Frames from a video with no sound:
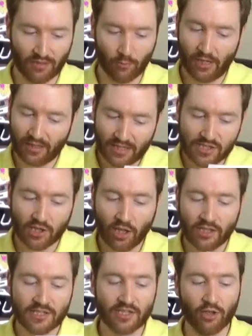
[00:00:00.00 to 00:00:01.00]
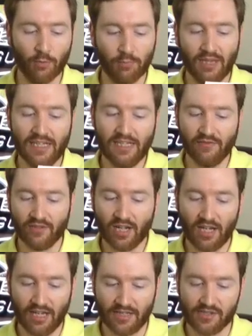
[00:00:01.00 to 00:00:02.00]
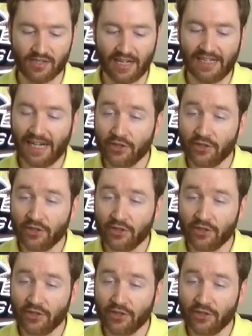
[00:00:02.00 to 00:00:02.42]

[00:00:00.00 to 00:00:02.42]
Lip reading: Well, as long as there are plenty of cuts, I can